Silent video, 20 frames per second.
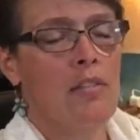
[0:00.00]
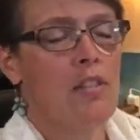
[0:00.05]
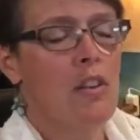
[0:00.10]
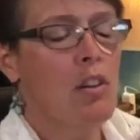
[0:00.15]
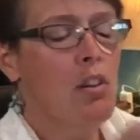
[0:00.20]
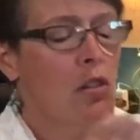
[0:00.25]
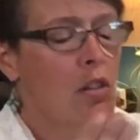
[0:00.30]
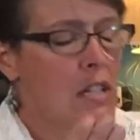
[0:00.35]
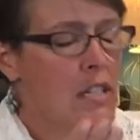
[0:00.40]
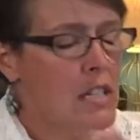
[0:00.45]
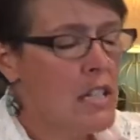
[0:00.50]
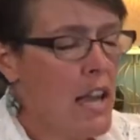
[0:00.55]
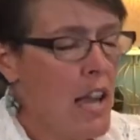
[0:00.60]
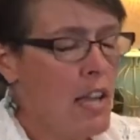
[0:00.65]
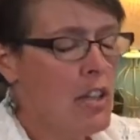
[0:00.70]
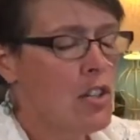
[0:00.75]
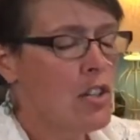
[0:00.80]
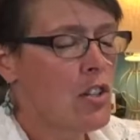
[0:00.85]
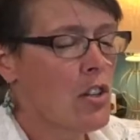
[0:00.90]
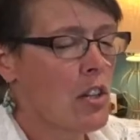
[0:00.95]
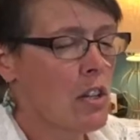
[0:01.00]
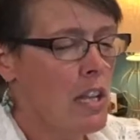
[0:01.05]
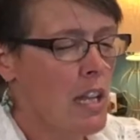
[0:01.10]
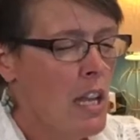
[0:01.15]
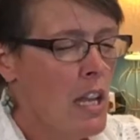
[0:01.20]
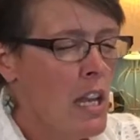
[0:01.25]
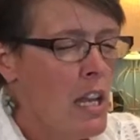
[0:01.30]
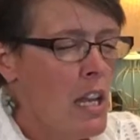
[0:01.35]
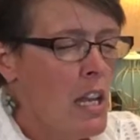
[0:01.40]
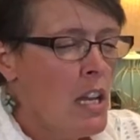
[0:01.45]
So you're
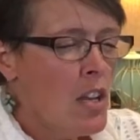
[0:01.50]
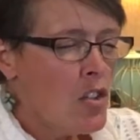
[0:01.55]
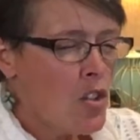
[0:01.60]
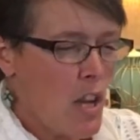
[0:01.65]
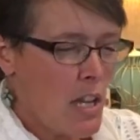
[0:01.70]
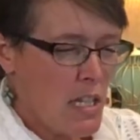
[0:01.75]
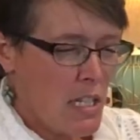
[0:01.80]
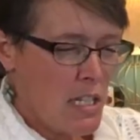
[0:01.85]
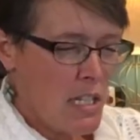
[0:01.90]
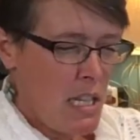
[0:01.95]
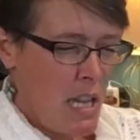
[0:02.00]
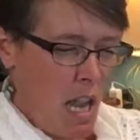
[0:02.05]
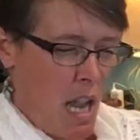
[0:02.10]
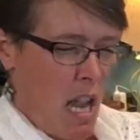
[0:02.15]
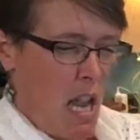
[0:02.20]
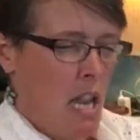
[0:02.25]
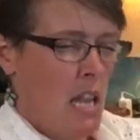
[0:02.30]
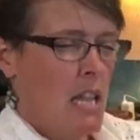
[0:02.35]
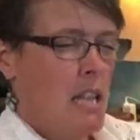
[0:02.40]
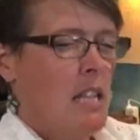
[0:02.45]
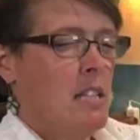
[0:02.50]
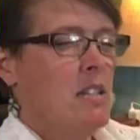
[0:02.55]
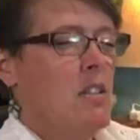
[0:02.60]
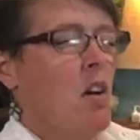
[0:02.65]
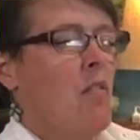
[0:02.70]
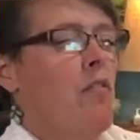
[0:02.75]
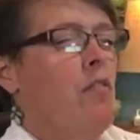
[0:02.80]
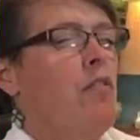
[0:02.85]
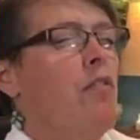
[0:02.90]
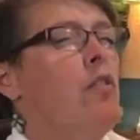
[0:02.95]
intentionally trying to take this
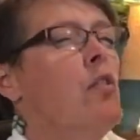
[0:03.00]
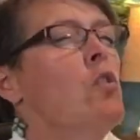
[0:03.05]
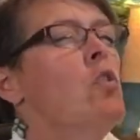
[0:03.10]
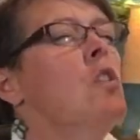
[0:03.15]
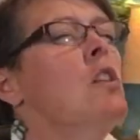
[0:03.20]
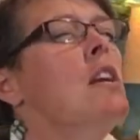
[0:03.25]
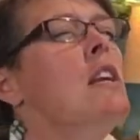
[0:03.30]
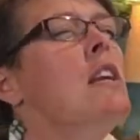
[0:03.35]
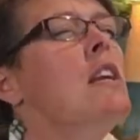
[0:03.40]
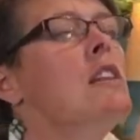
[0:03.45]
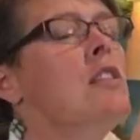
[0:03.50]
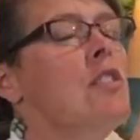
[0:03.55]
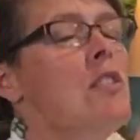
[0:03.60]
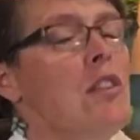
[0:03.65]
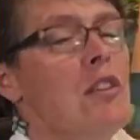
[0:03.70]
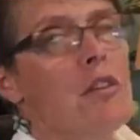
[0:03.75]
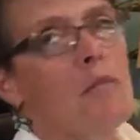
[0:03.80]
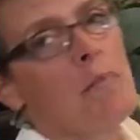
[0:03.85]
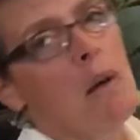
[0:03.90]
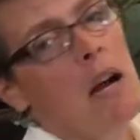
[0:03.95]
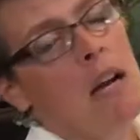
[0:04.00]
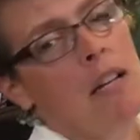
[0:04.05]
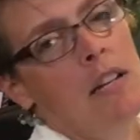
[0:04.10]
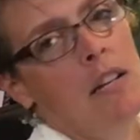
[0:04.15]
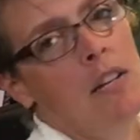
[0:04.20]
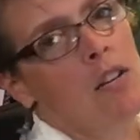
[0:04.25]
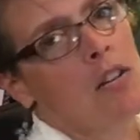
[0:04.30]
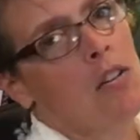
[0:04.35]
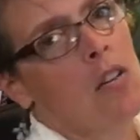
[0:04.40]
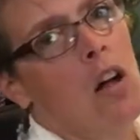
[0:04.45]
fully into your mind
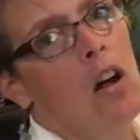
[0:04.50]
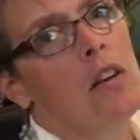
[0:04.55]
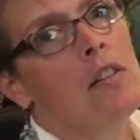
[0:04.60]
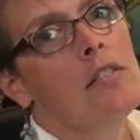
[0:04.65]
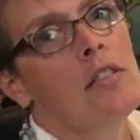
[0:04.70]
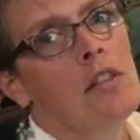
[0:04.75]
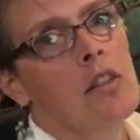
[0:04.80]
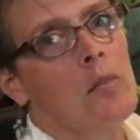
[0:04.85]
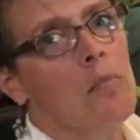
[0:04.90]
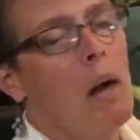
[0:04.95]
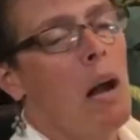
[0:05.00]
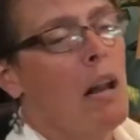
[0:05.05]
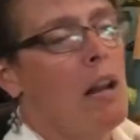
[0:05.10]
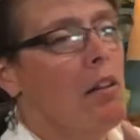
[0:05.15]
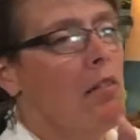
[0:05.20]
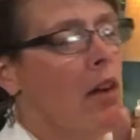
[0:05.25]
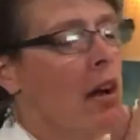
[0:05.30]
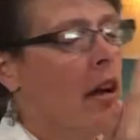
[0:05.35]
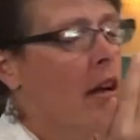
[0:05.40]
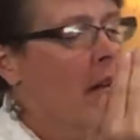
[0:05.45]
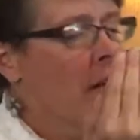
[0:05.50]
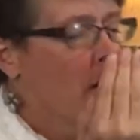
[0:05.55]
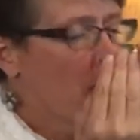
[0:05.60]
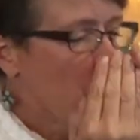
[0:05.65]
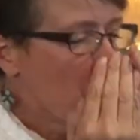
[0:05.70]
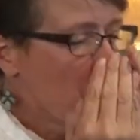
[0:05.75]
and your lungs and your body, right?